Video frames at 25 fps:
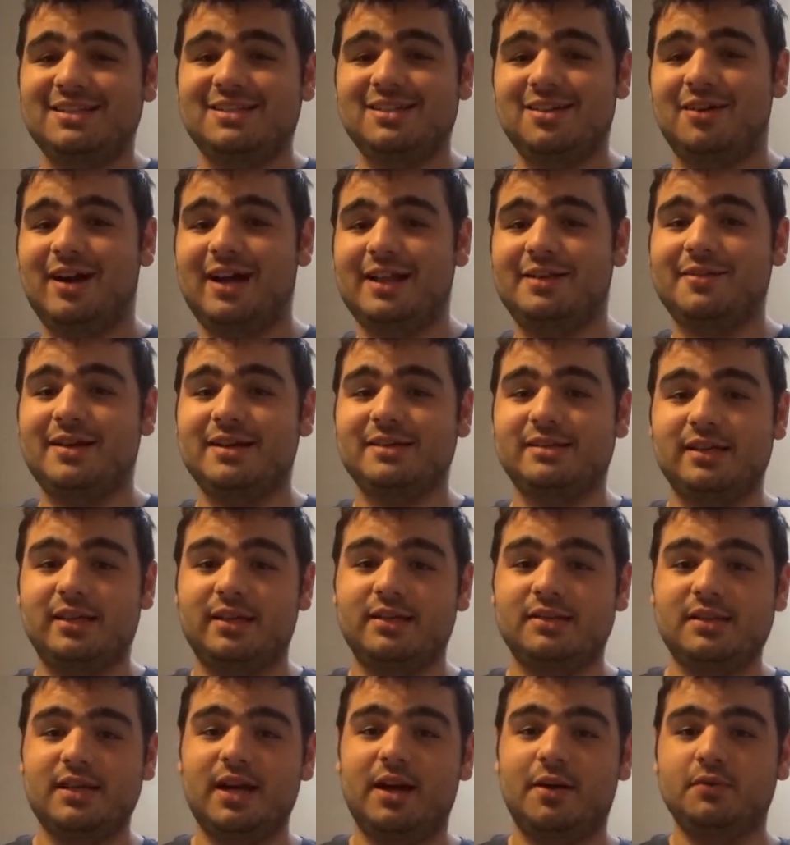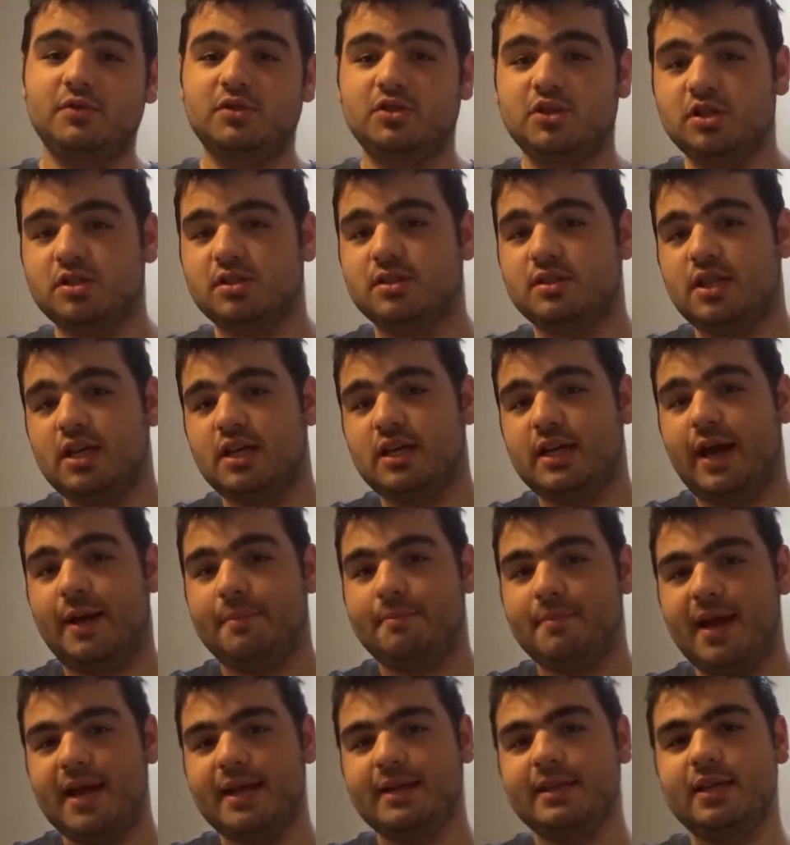so anyways, see, I was just thinking, I
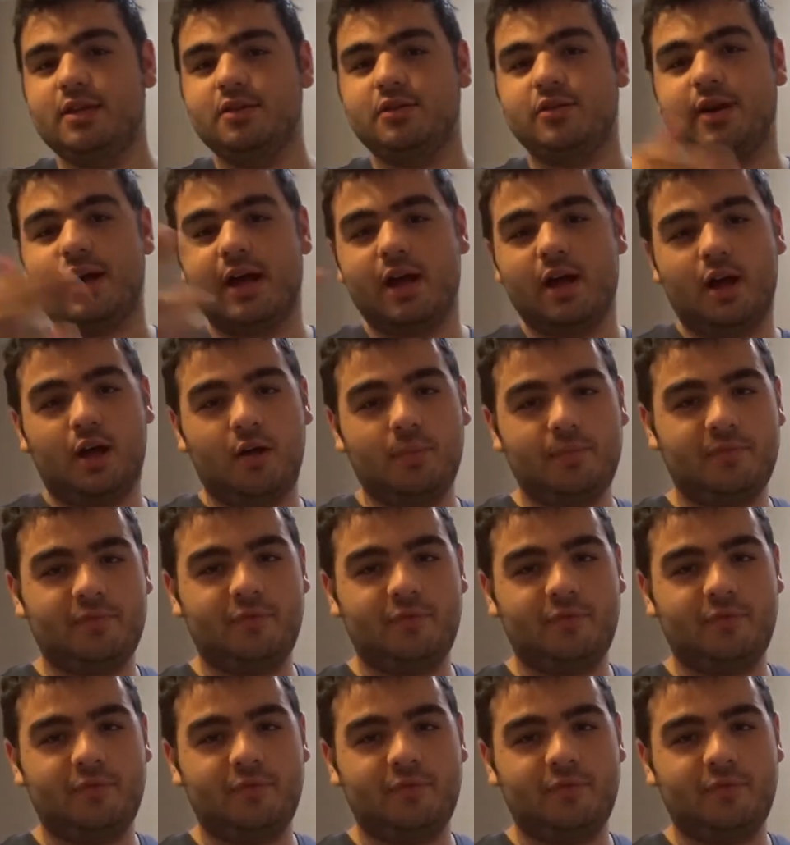may need your help